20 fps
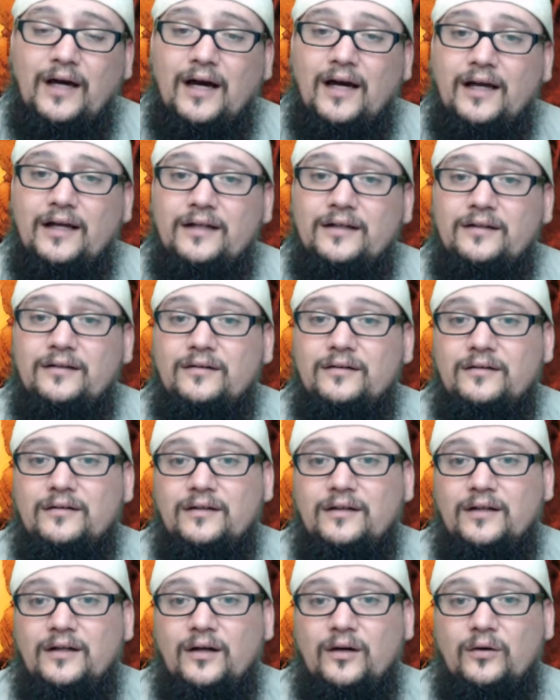died
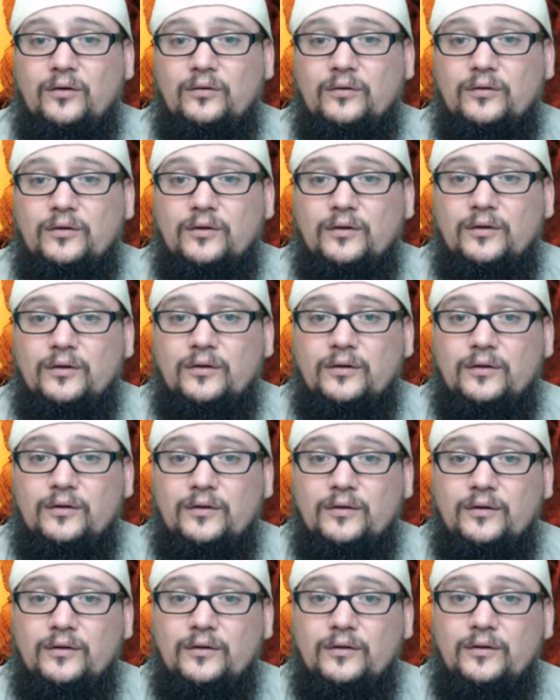you know
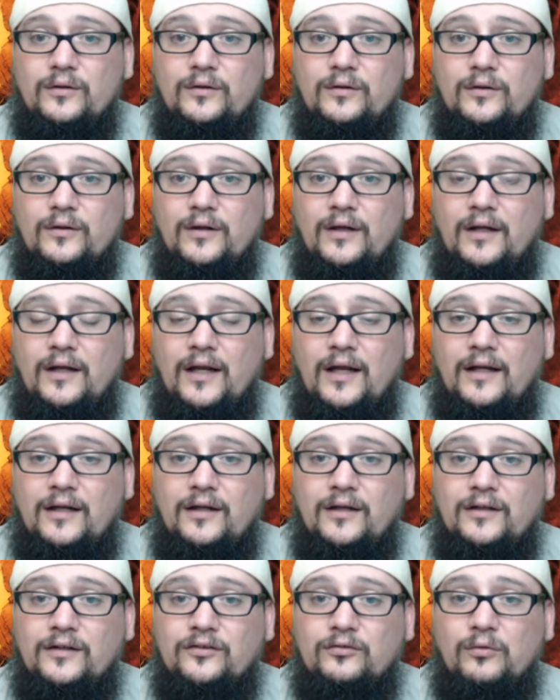and
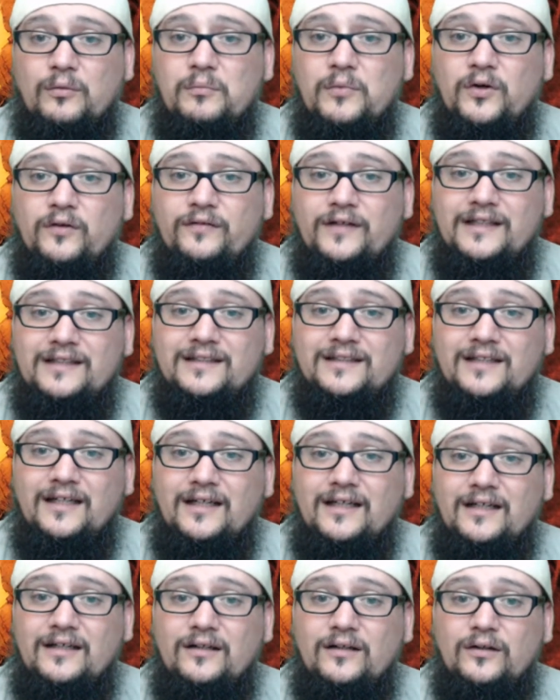and is removing
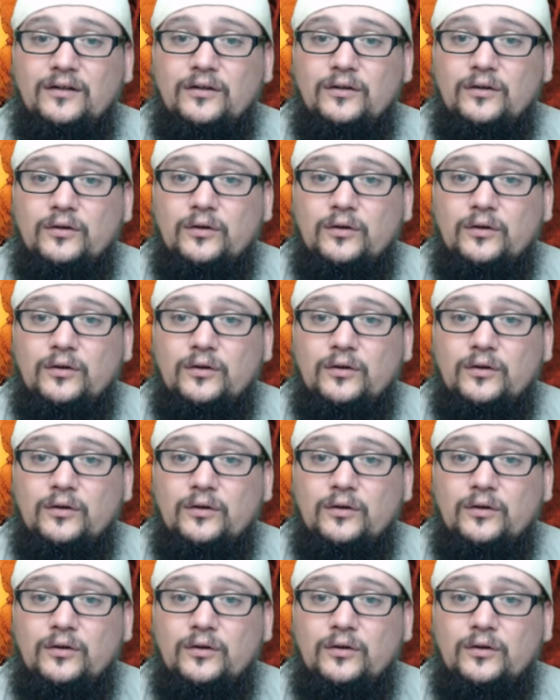sin